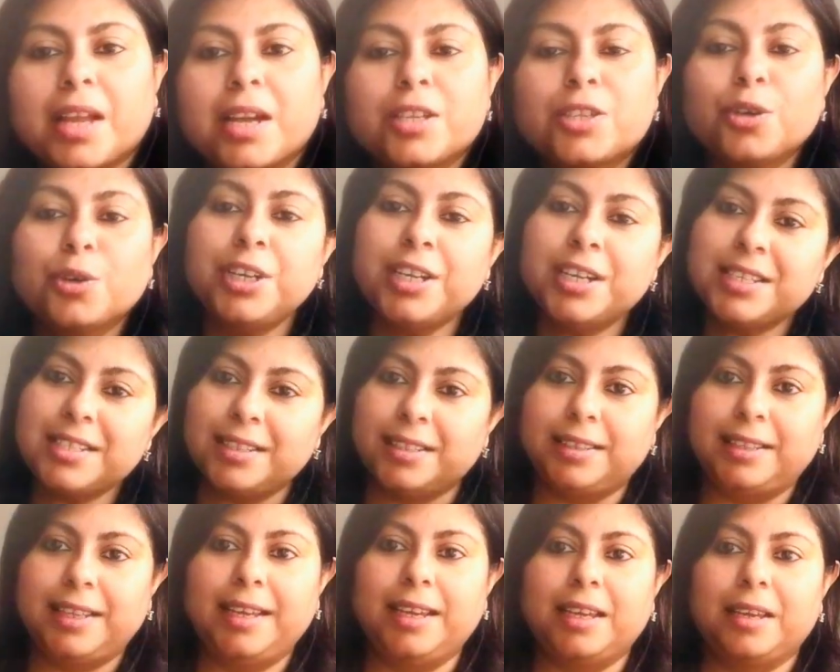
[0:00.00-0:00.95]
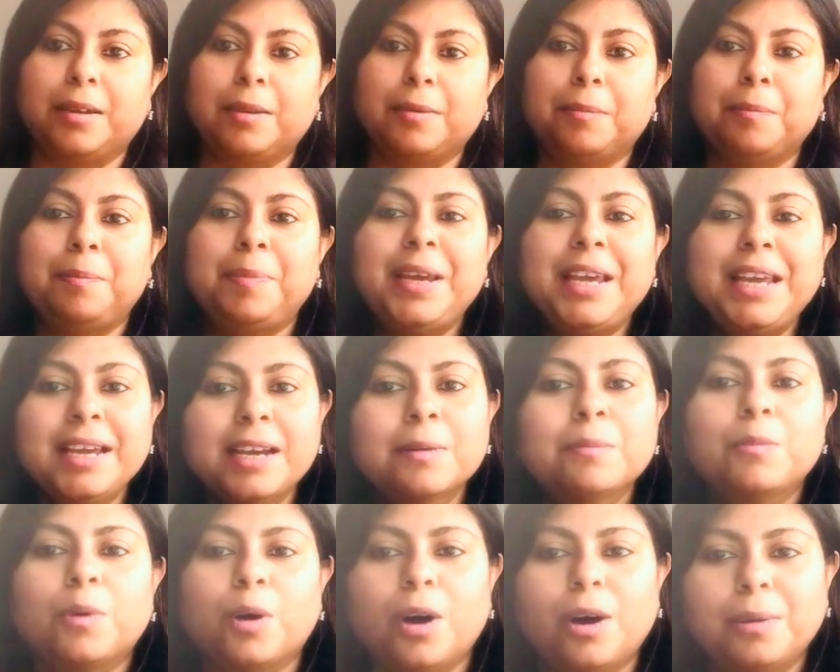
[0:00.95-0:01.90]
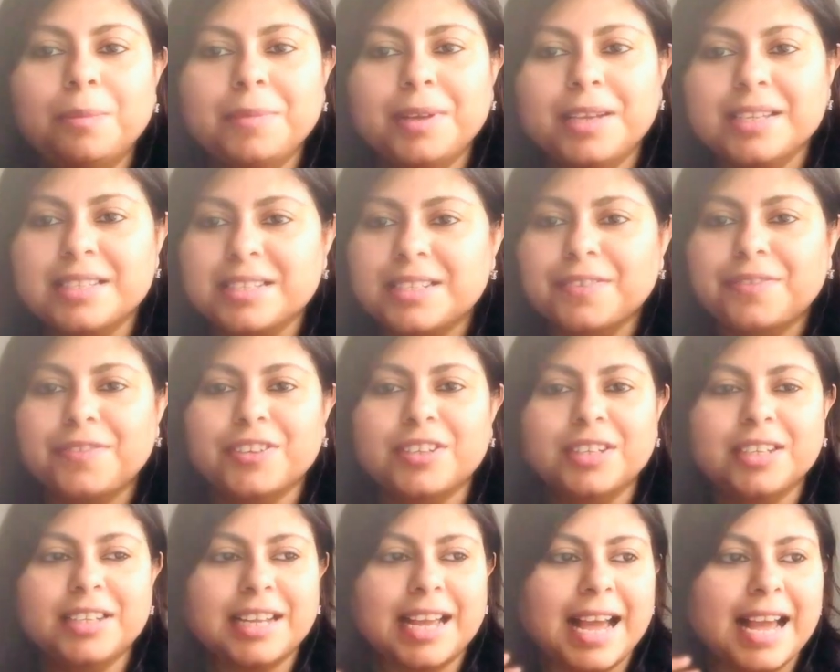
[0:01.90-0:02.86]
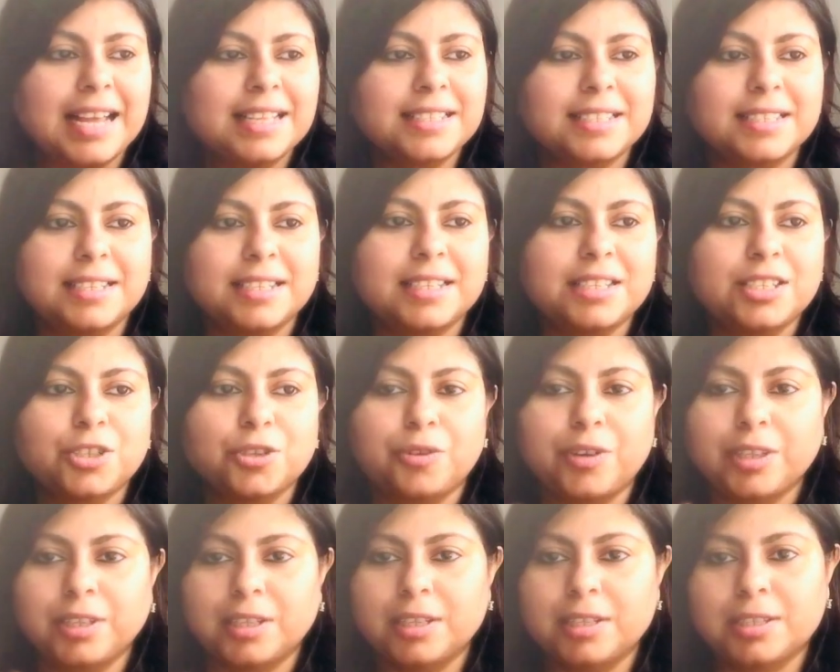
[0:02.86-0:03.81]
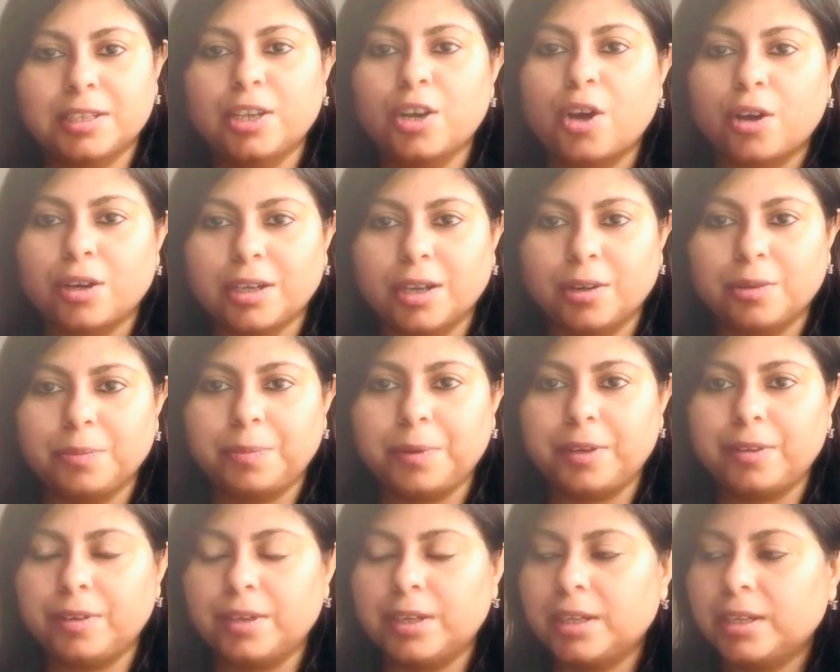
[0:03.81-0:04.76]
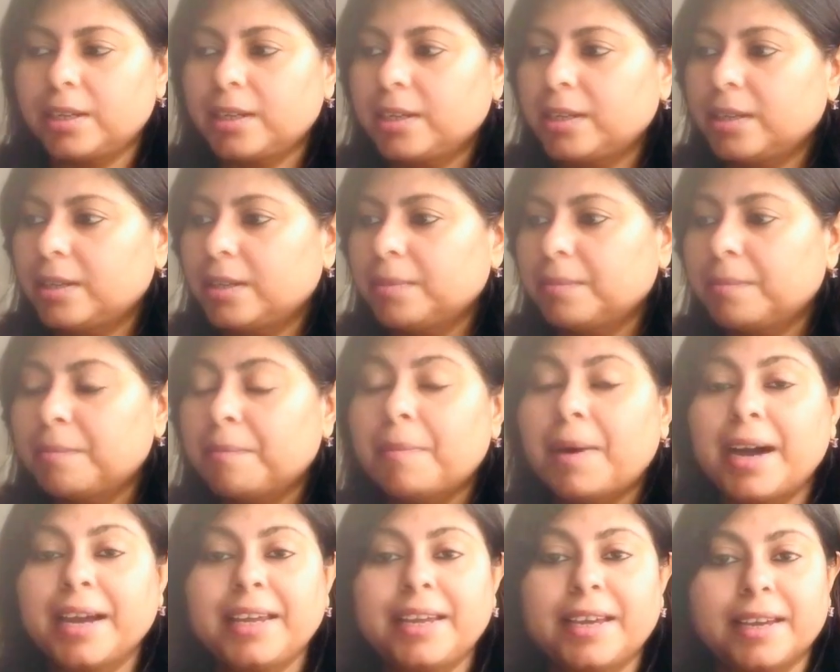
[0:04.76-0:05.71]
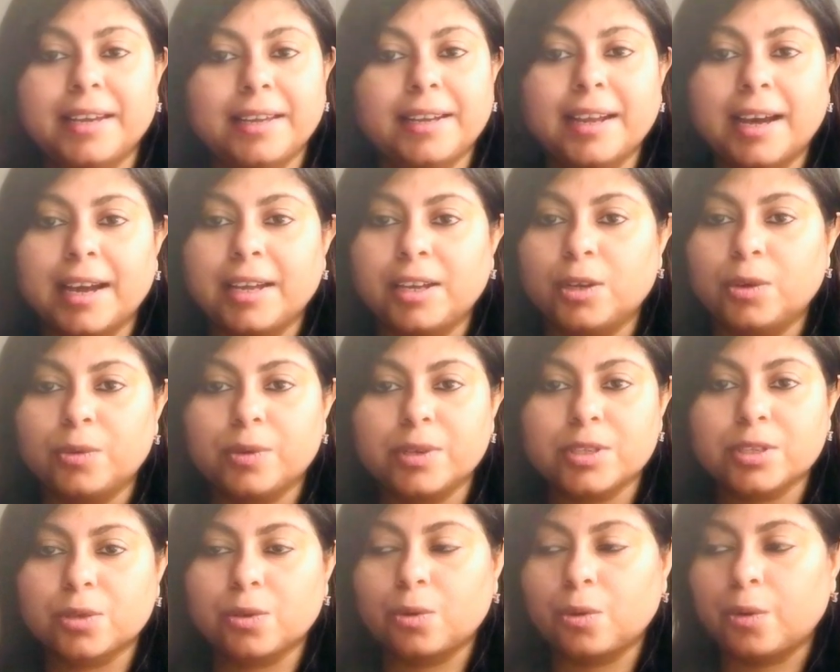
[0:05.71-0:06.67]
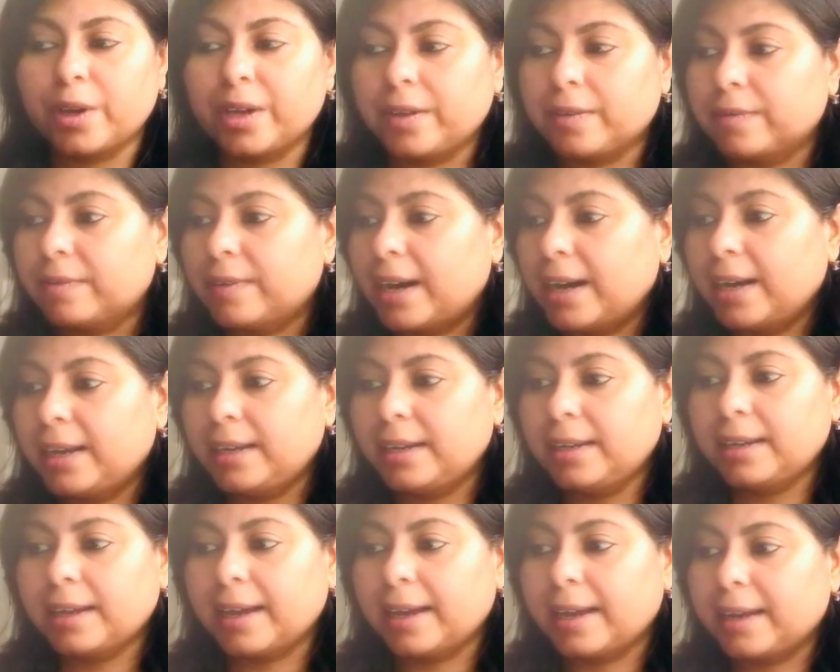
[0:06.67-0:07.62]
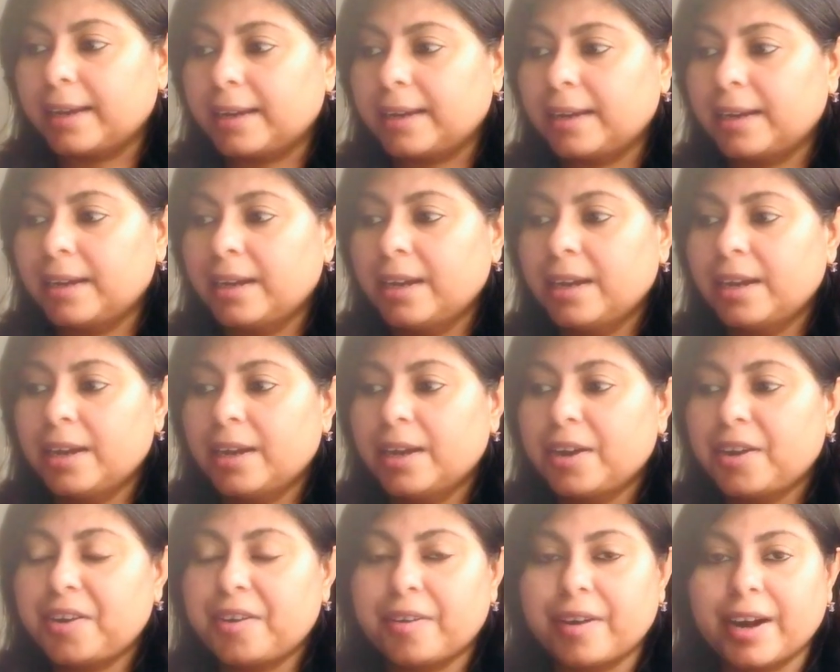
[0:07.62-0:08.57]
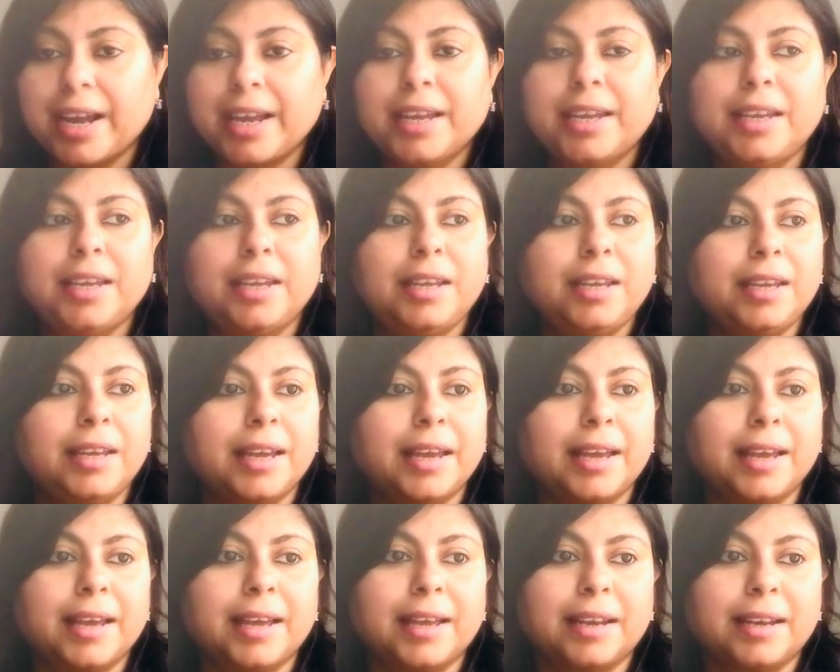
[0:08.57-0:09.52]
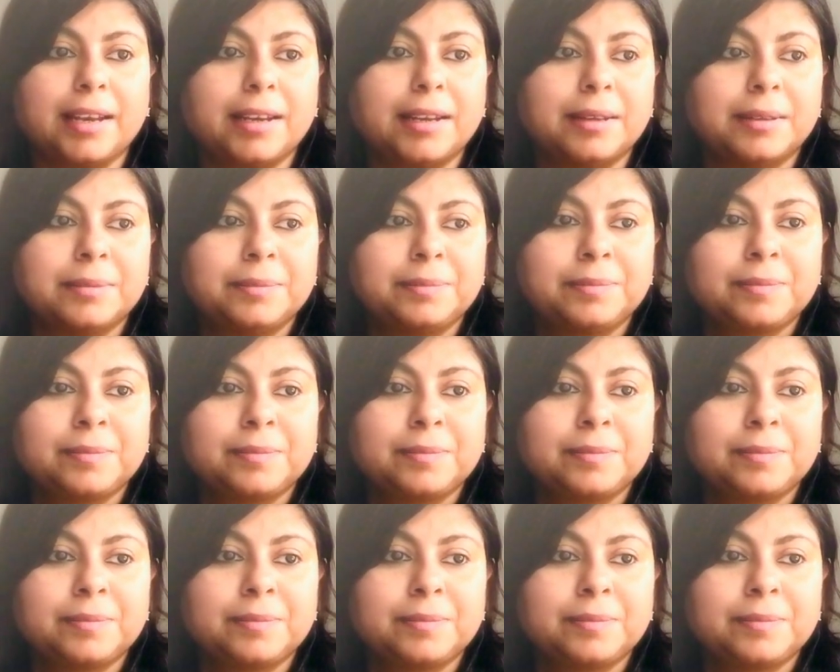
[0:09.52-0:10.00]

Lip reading: So here's the thing, being a mom is difficult as it is during this lockdown period. My kid, I know, is going wild and cranky, and